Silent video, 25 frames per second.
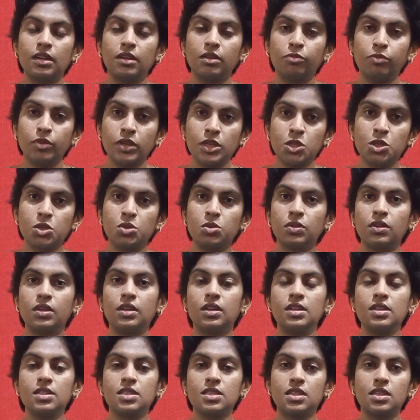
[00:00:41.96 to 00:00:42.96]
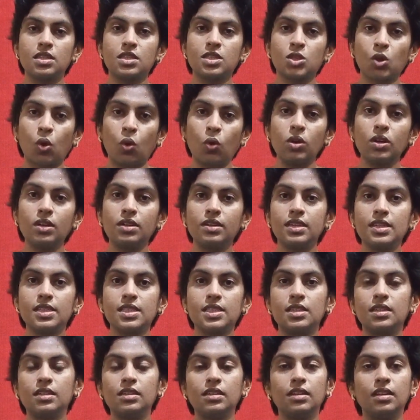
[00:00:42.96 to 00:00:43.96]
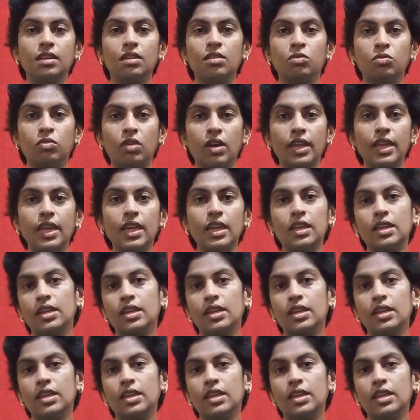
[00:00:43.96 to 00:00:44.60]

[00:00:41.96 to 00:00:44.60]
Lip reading: which is the sole reason why